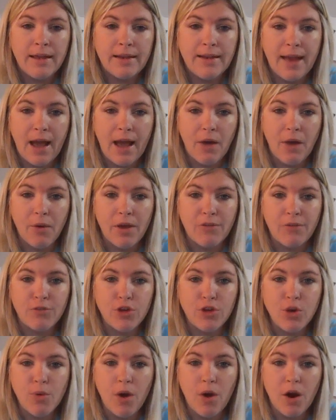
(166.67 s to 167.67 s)
Now, if
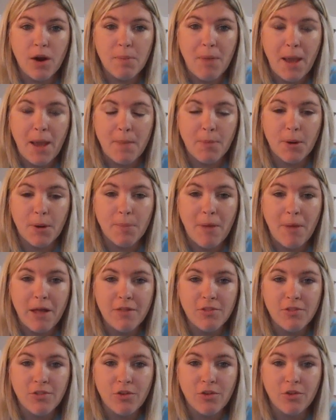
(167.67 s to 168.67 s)
you are a paper
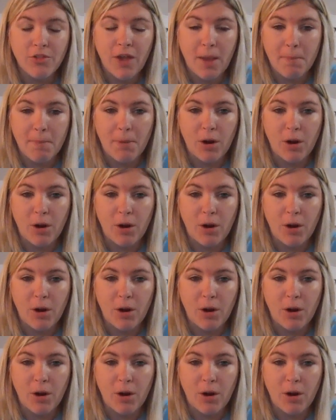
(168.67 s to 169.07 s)
pencil type